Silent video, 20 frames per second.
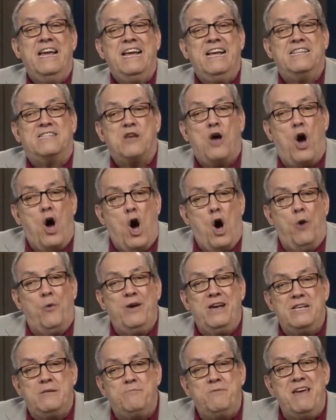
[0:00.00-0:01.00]
It's
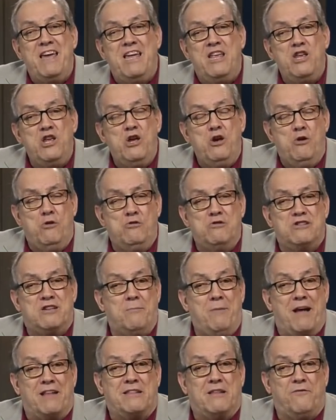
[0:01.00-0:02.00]
always being
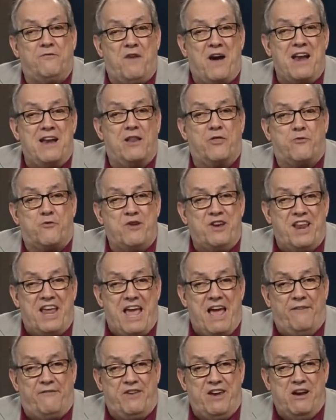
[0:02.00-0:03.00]
used about the final
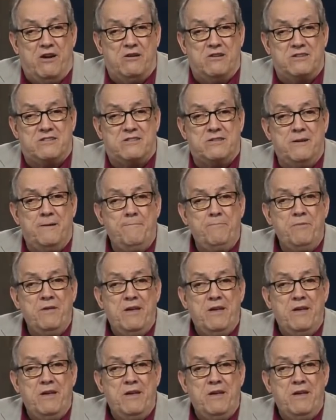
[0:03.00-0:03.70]
3.5 years.